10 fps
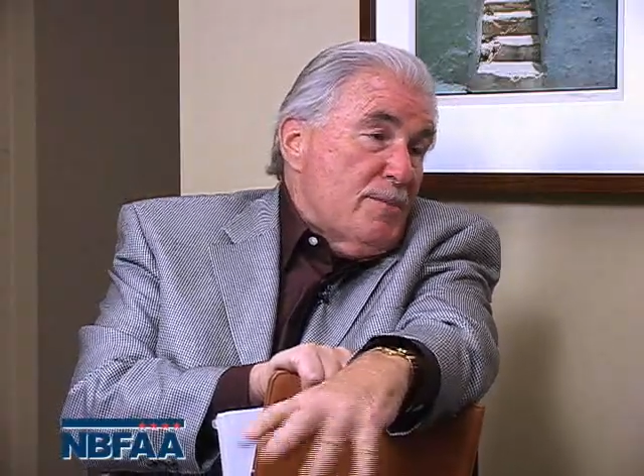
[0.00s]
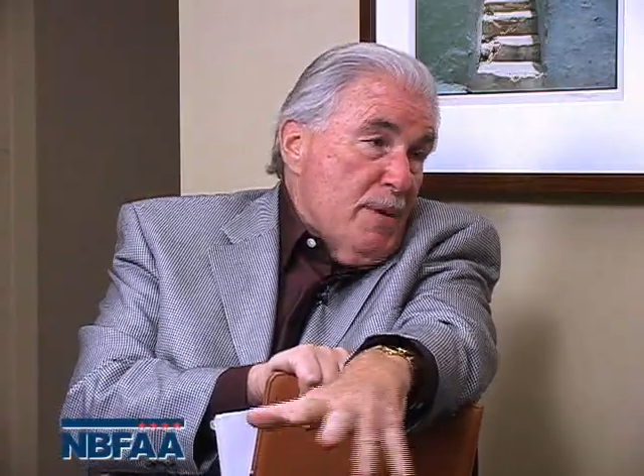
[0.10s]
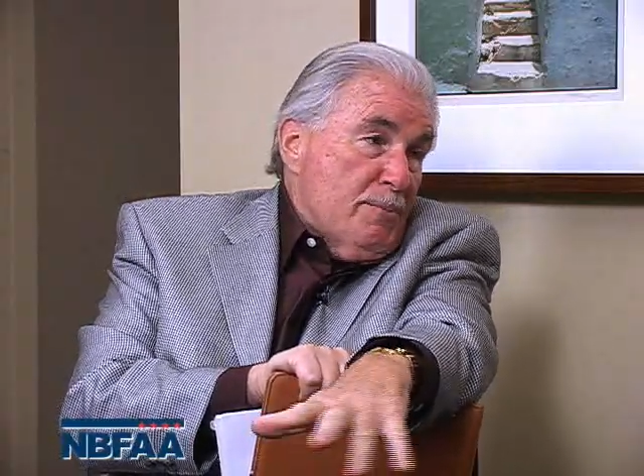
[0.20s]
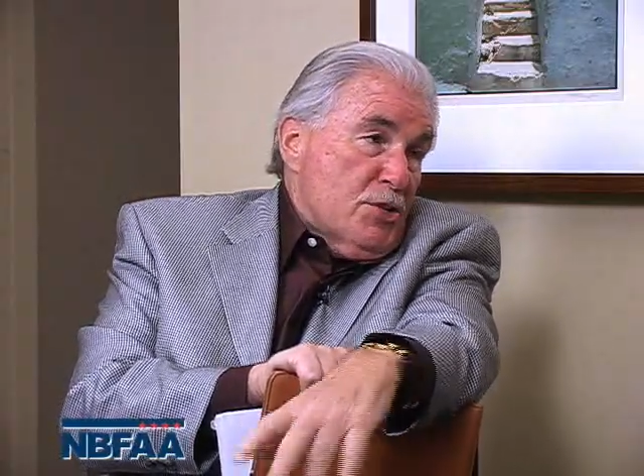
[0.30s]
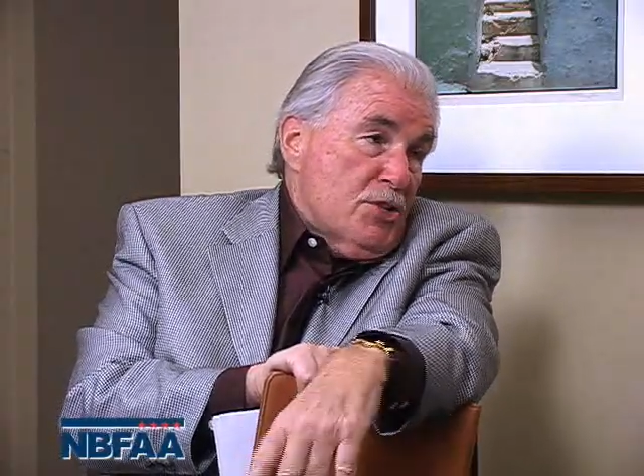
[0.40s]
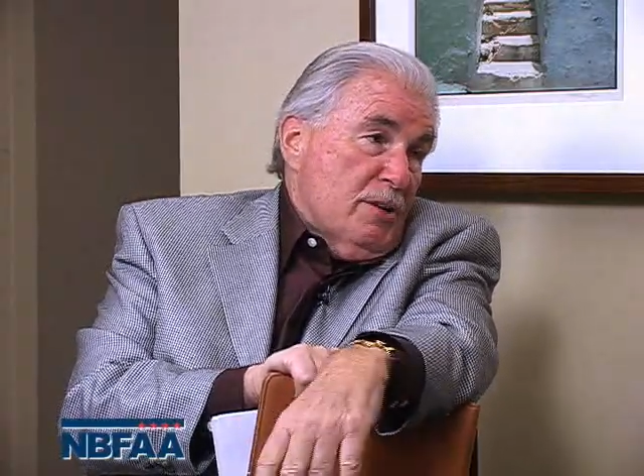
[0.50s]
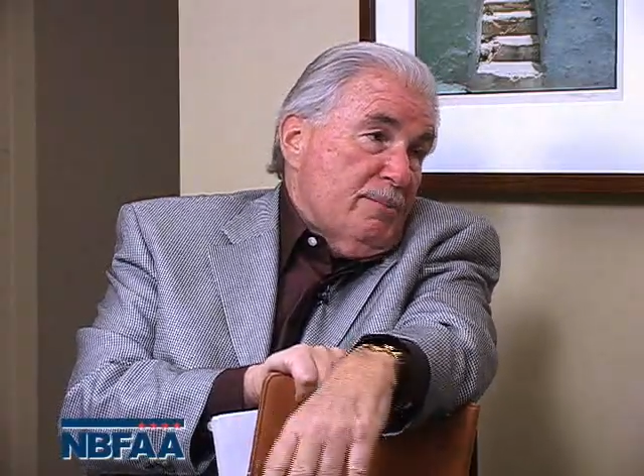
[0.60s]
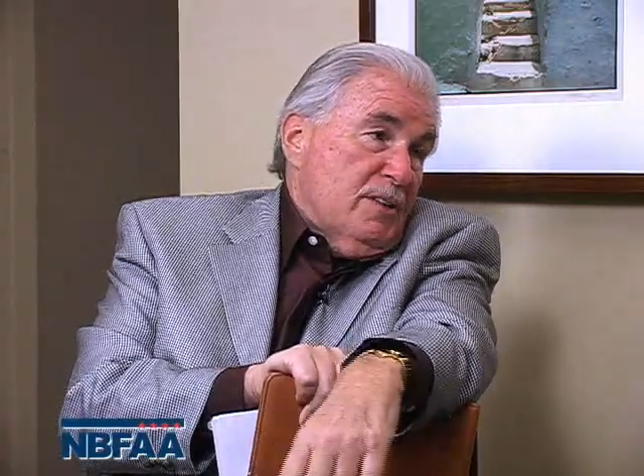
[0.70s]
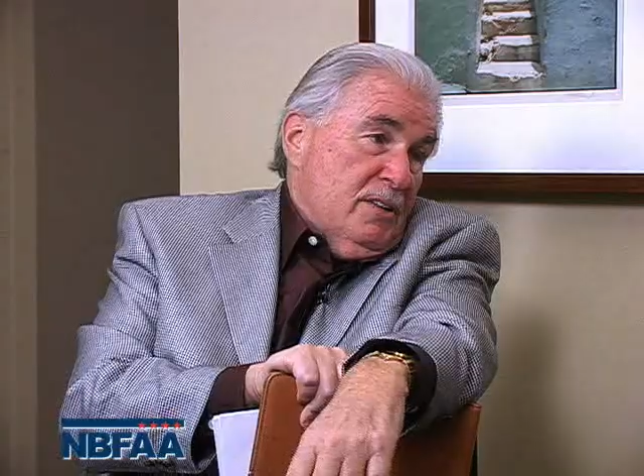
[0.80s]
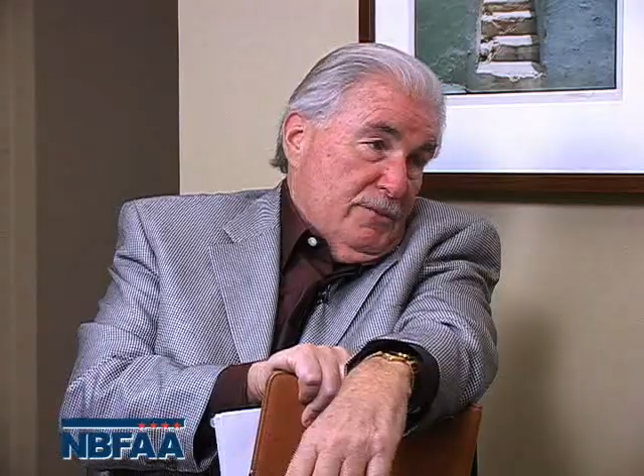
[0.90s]
membership
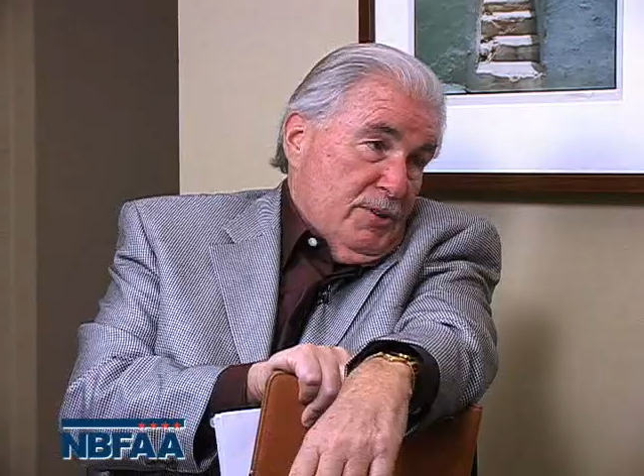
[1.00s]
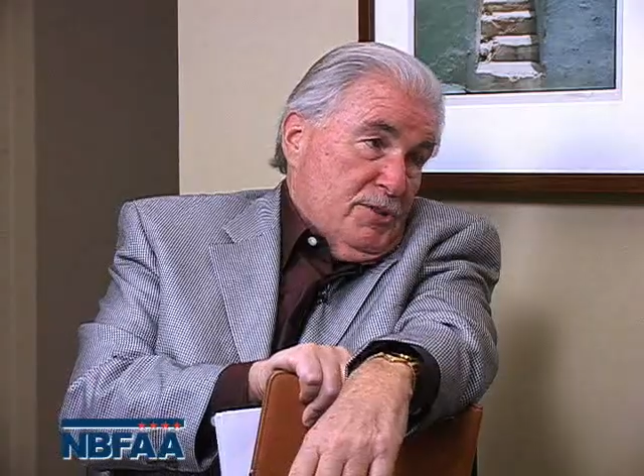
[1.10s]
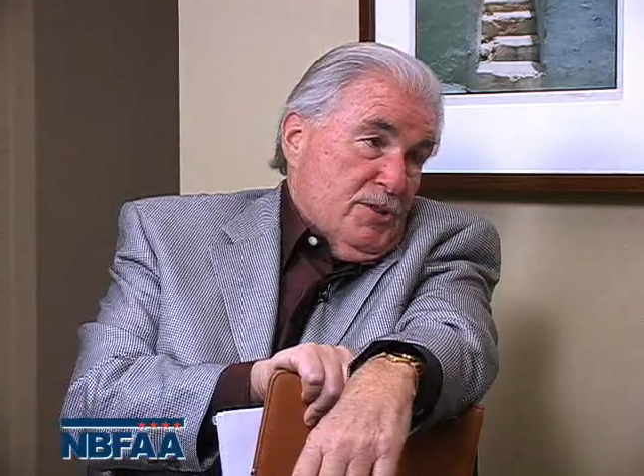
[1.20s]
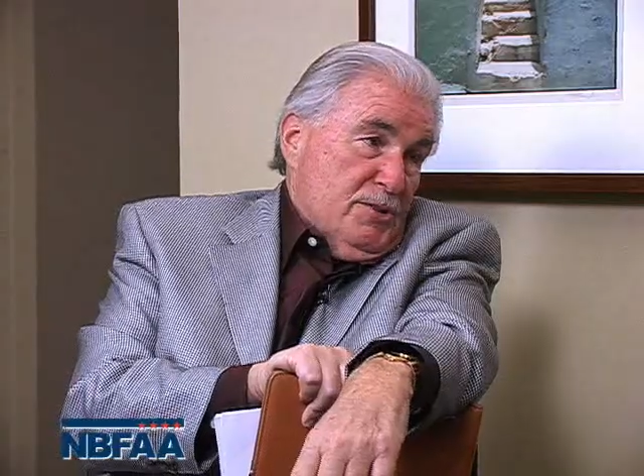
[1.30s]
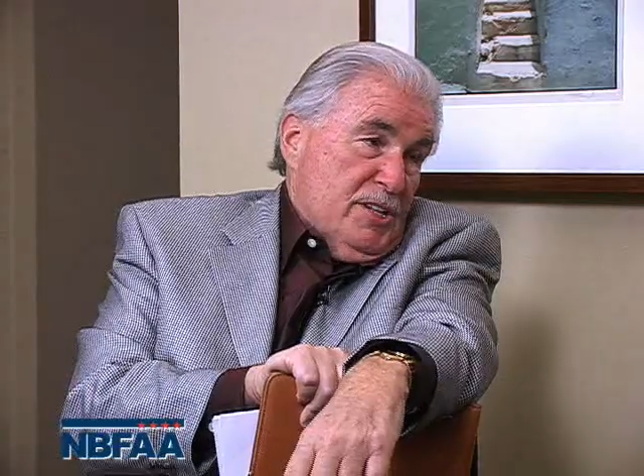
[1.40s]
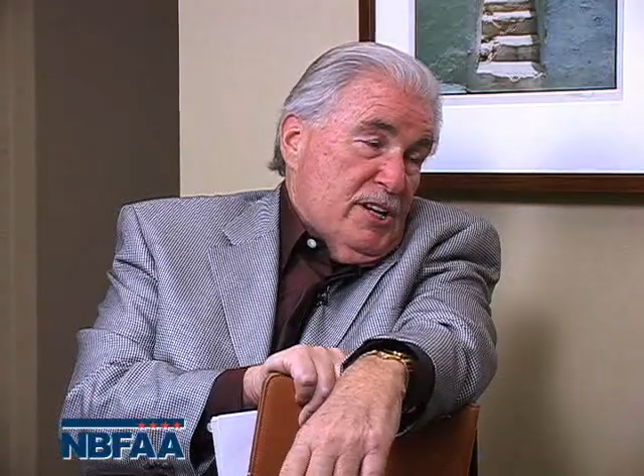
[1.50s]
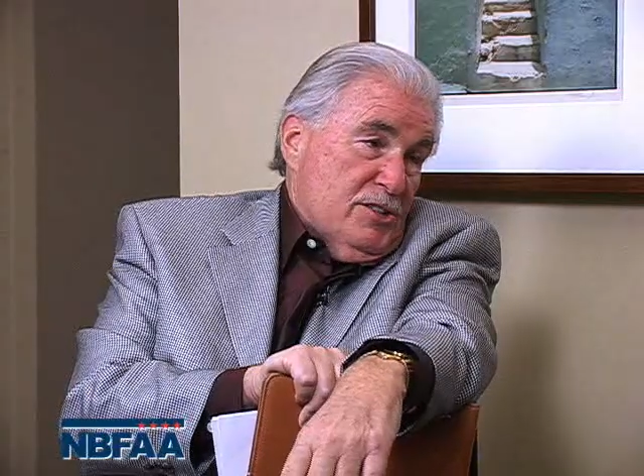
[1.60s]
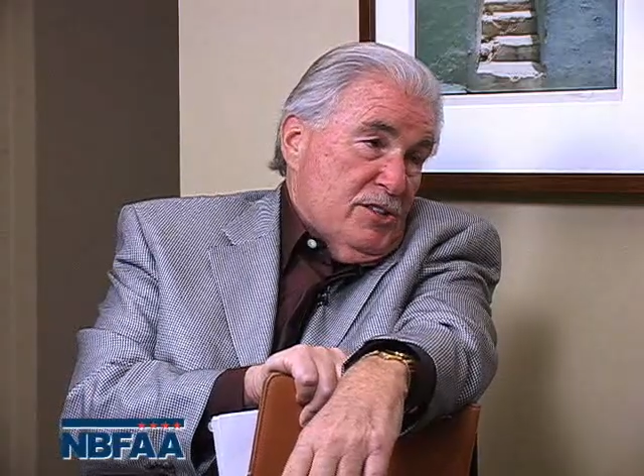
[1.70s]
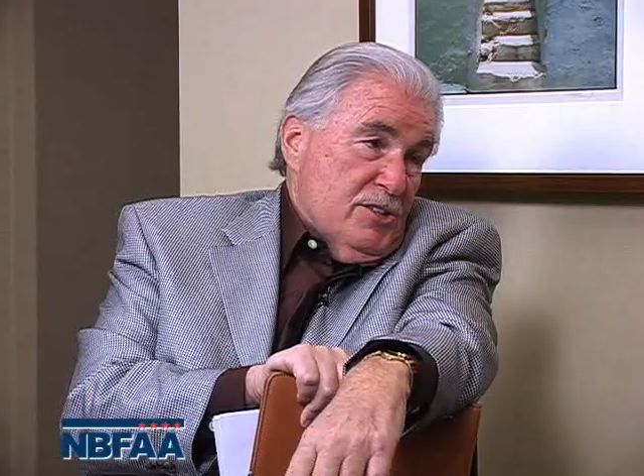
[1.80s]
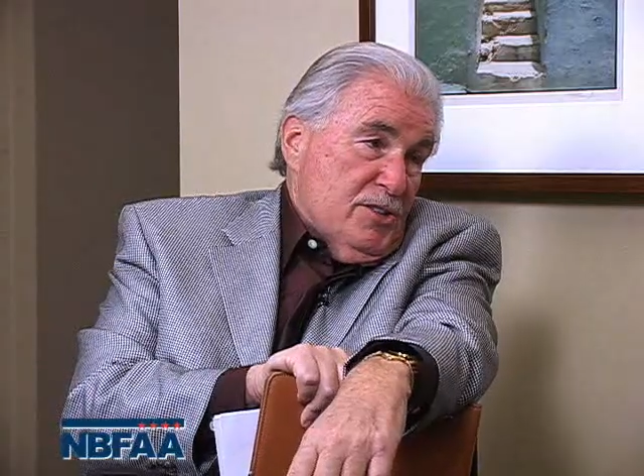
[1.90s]
of your
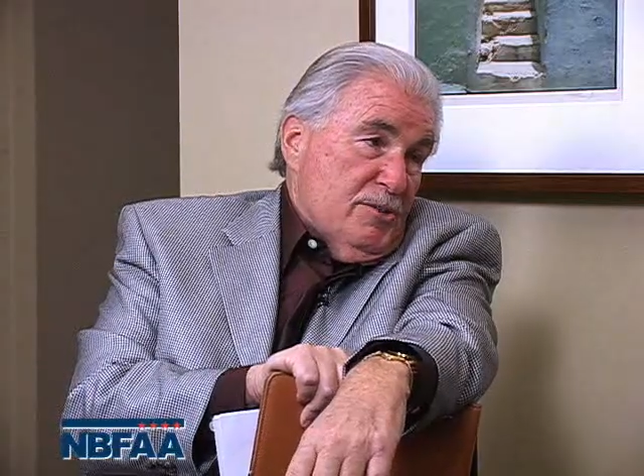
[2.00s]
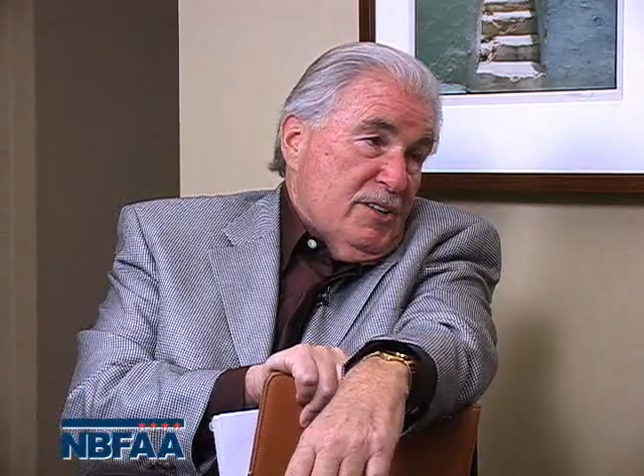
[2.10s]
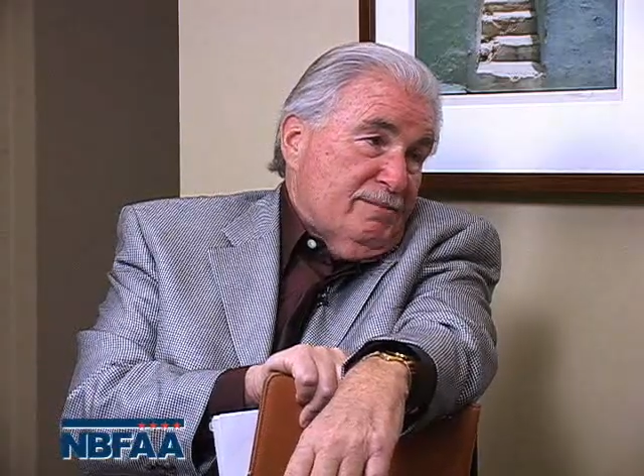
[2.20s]
association is doing.